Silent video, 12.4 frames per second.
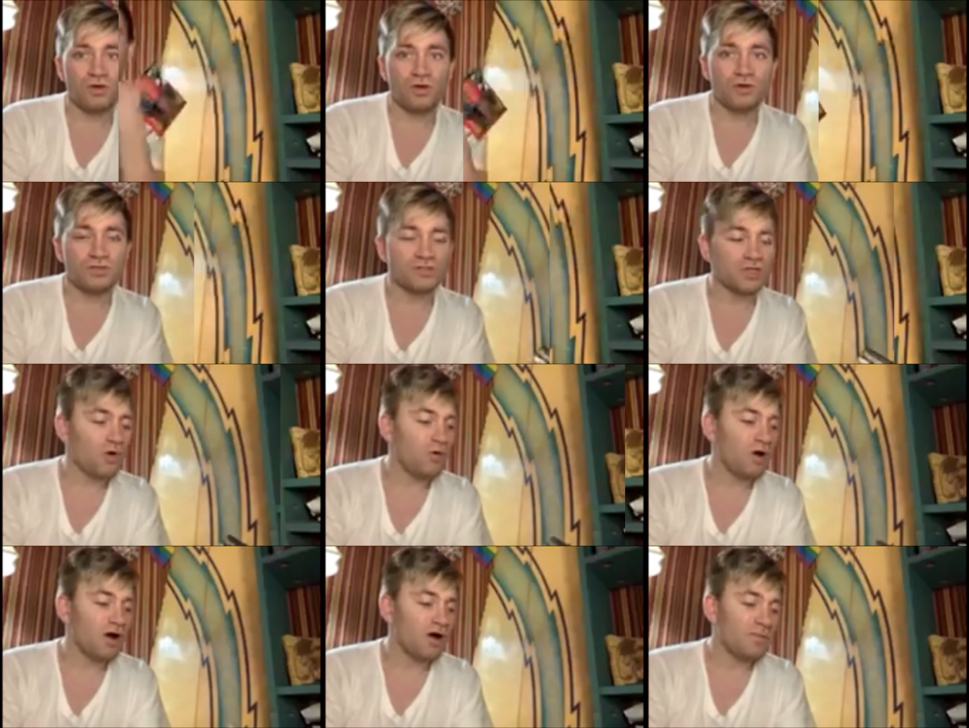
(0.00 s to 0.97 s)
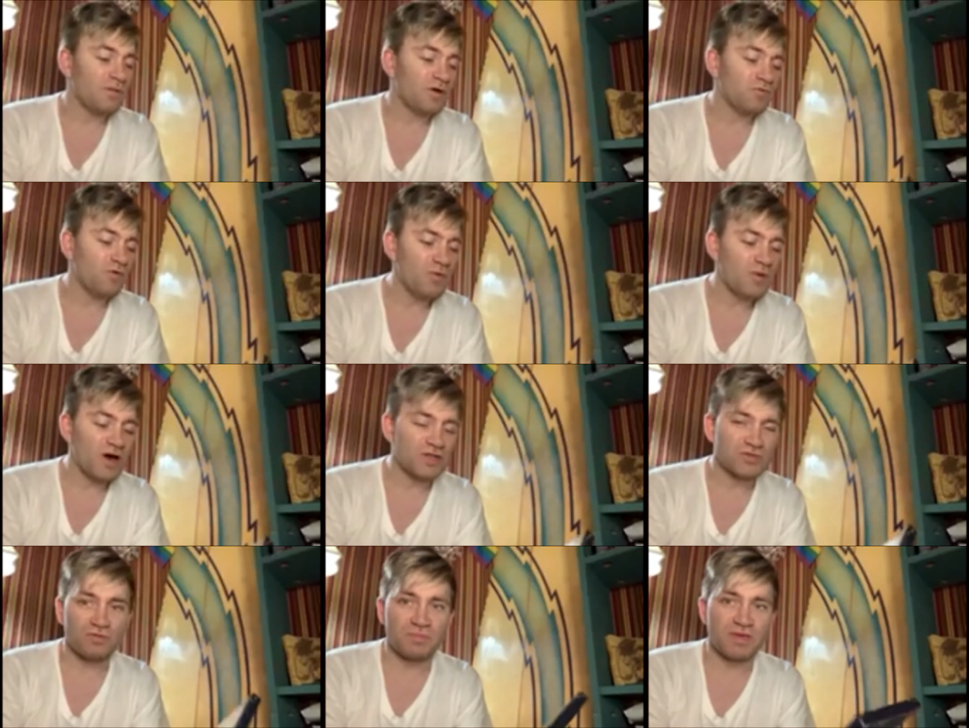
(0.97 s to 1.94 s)
So
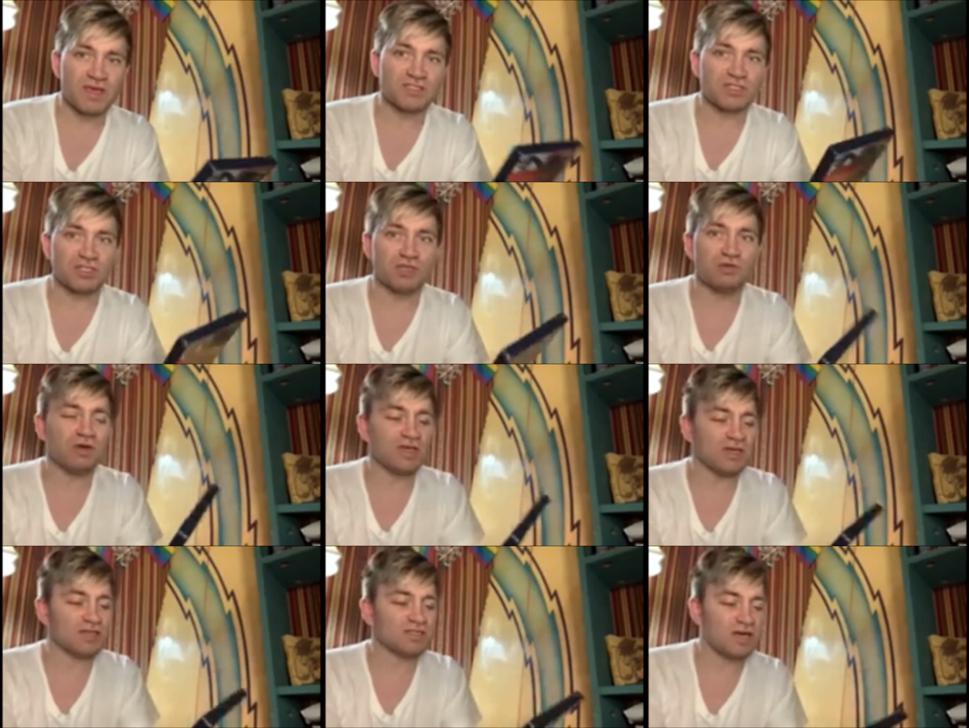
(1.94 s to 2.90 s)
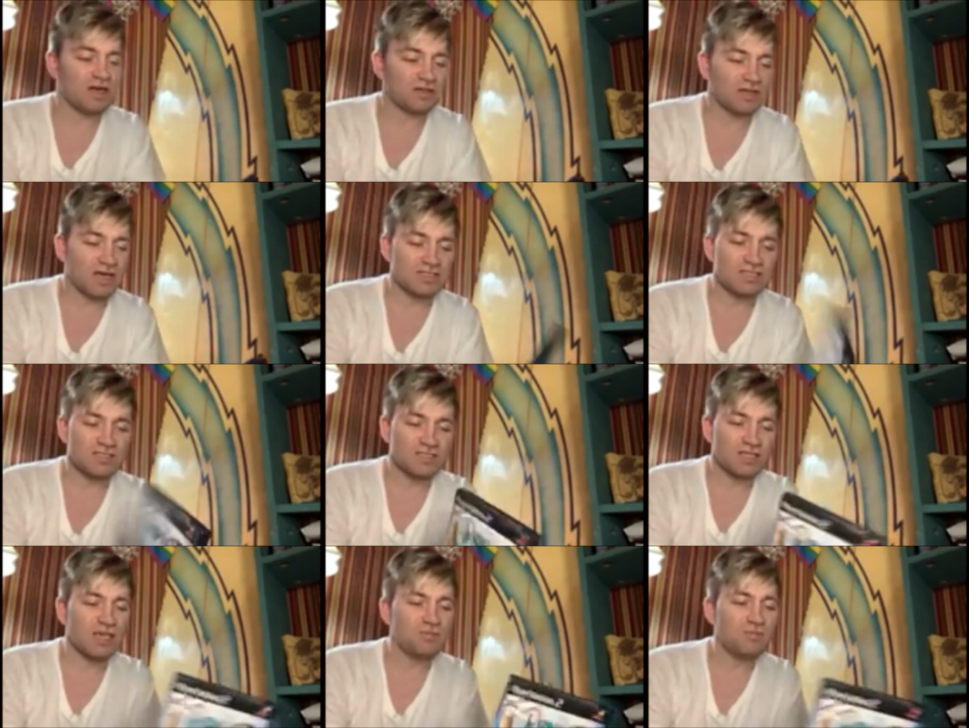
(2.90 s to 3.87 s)
Robots for PS2 is a
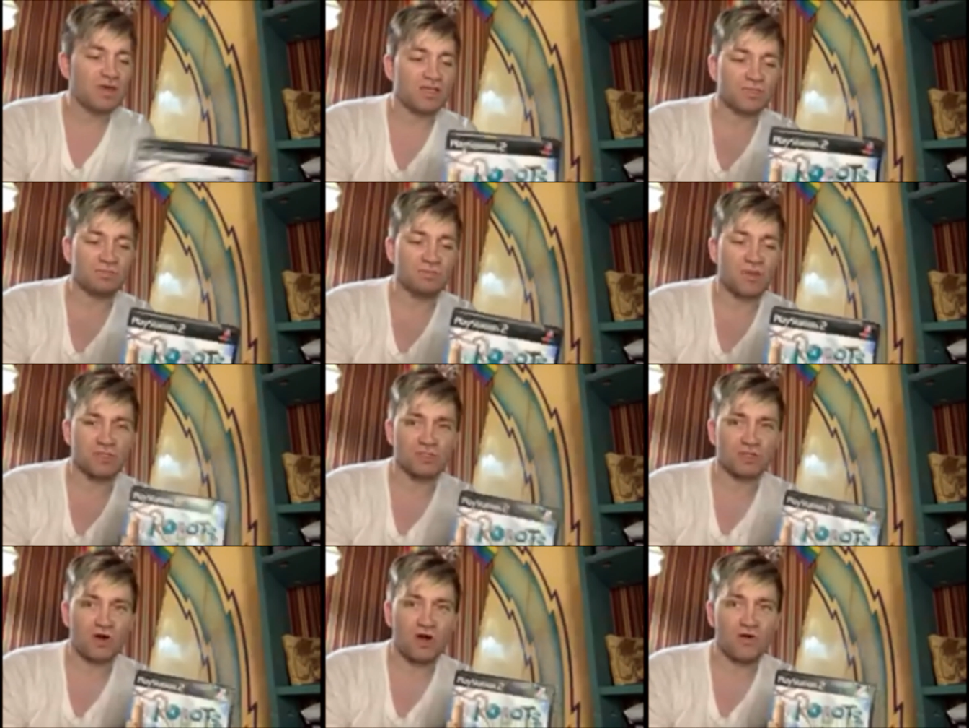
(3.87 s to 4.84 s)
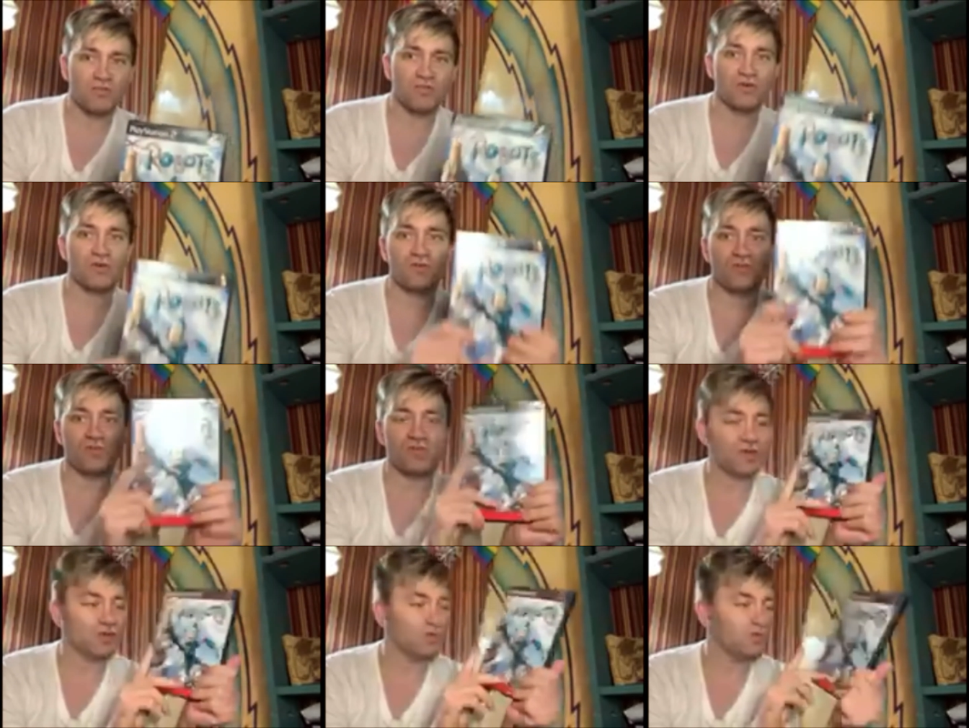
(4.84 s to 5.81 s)
licensed game. It's based off of
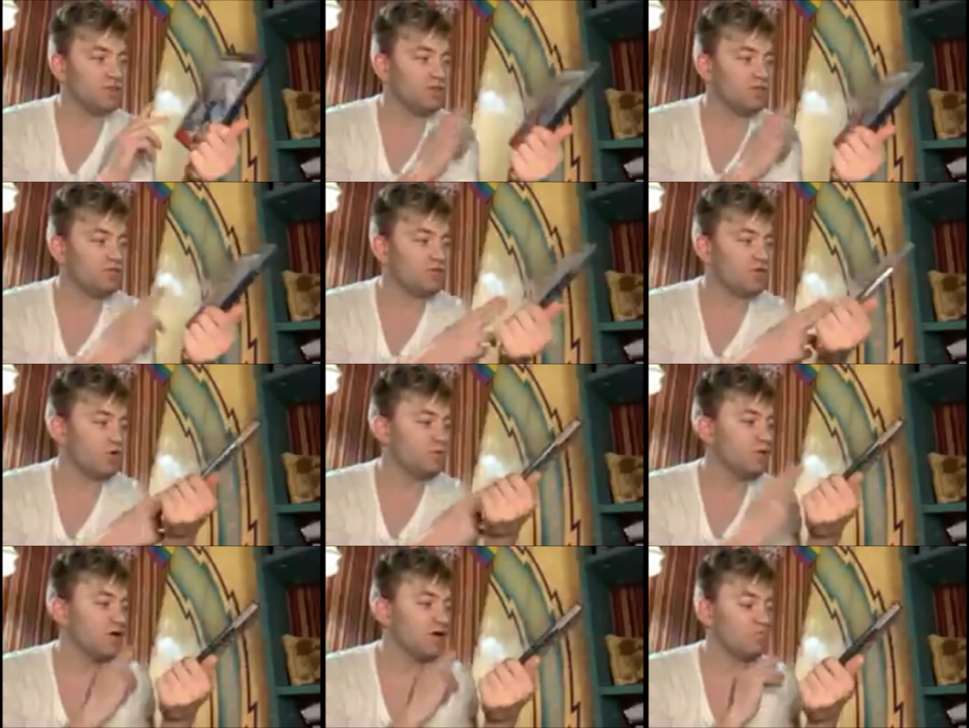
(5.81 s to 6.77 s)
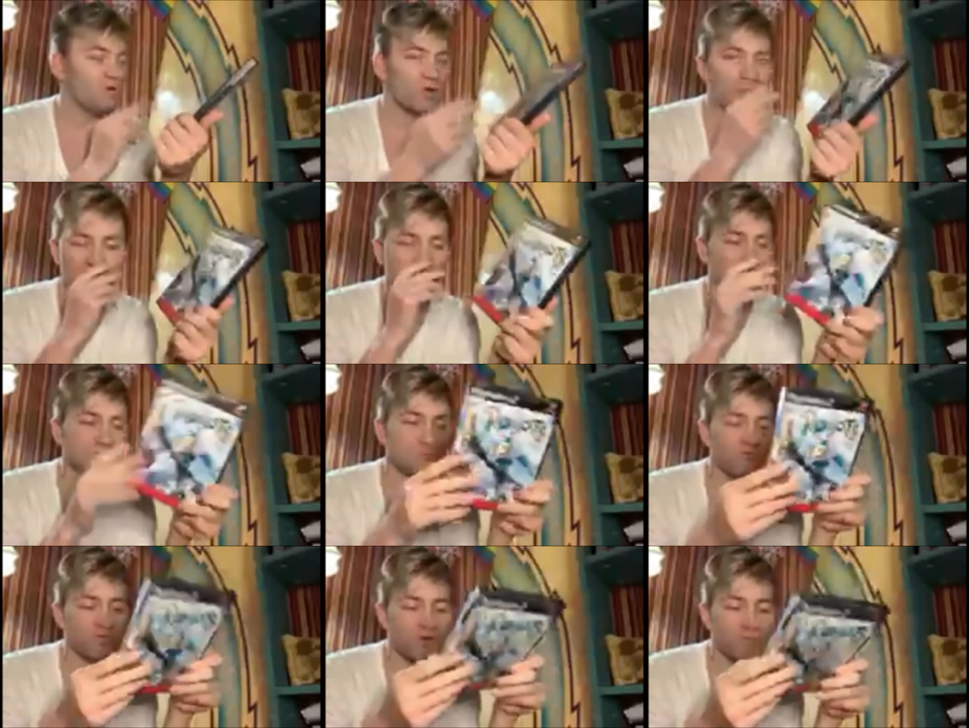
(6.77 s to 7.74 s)
the film Robots
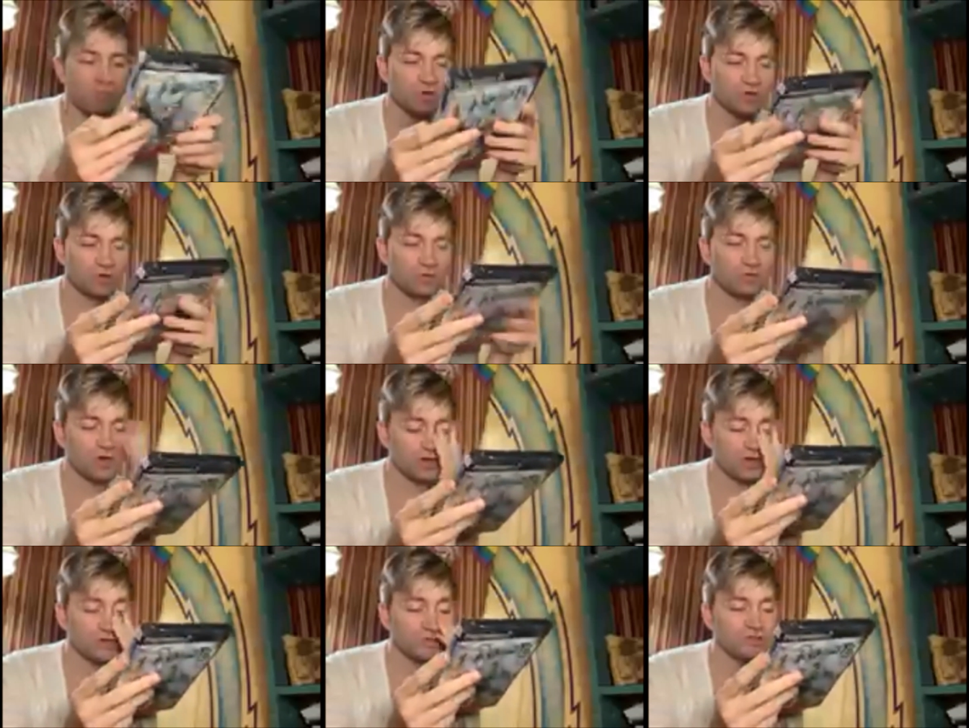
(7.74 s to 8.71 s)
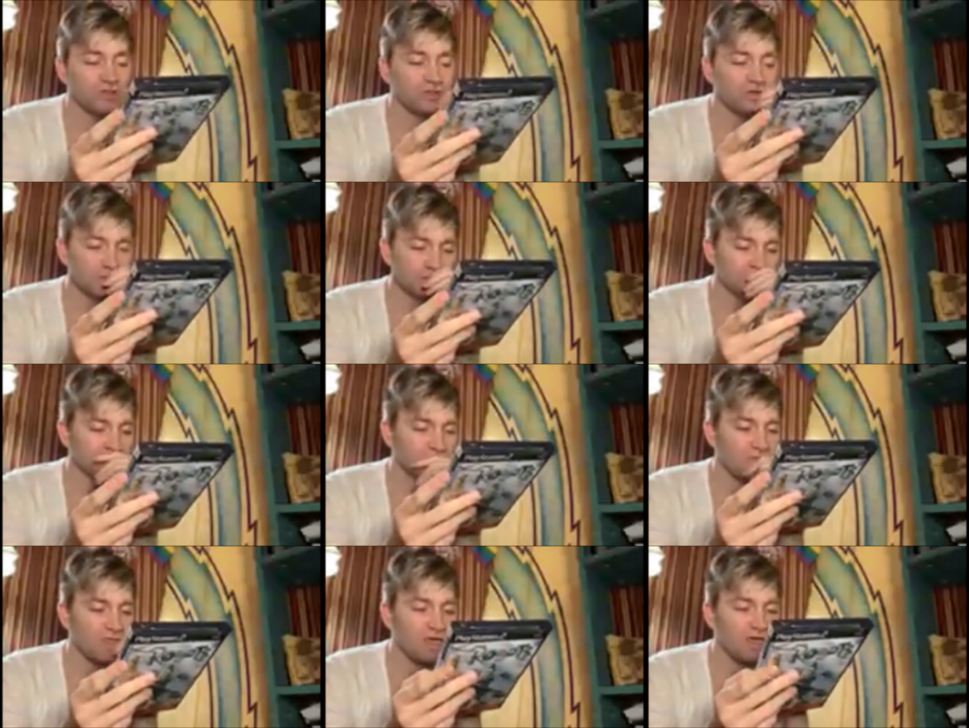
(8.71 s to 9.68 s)
from Blue Studios
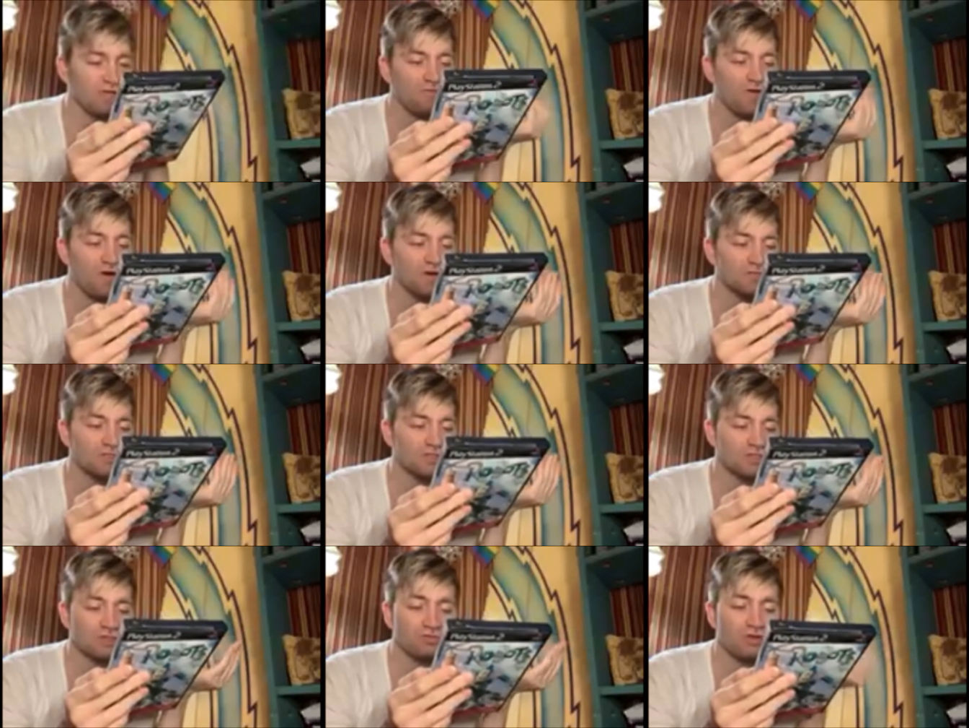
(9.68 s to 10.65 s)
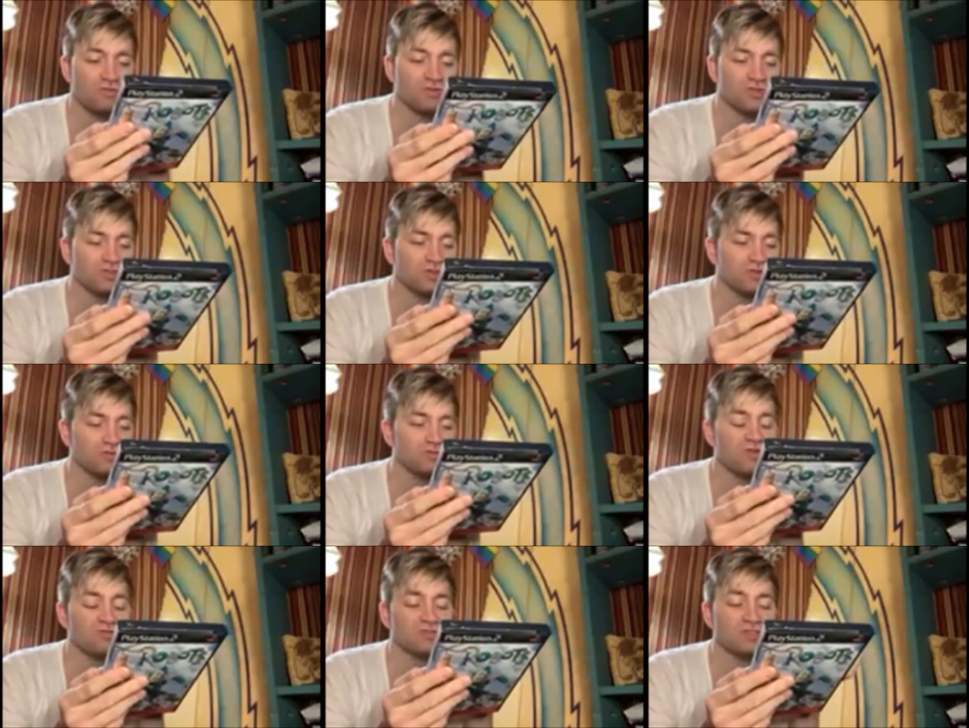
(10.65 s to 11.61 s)
and Fox
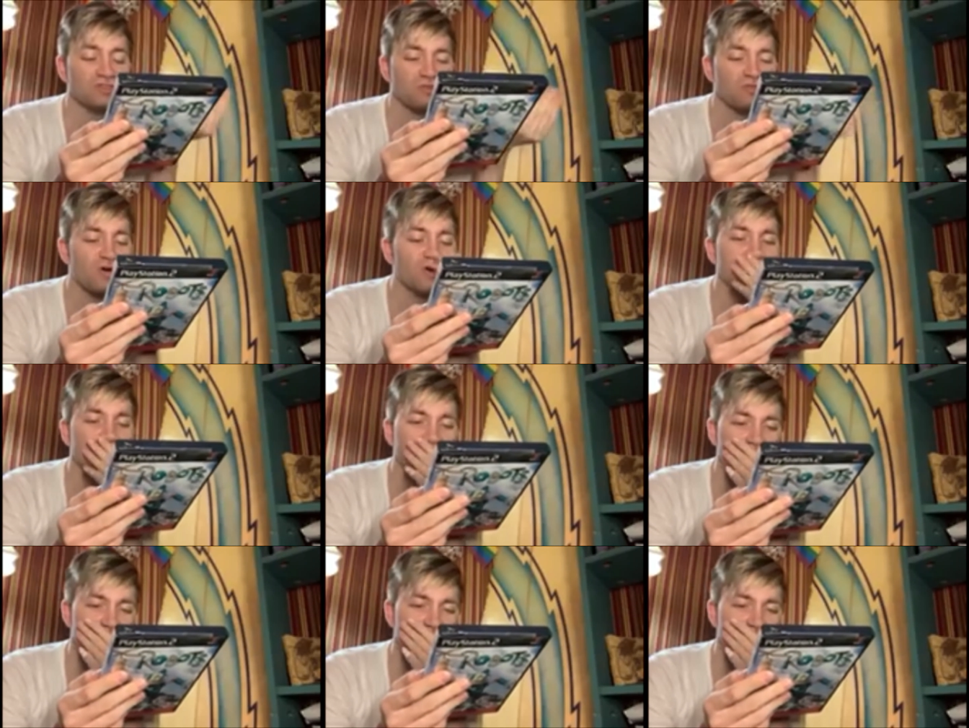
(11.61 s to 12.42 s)
20th Century Fox.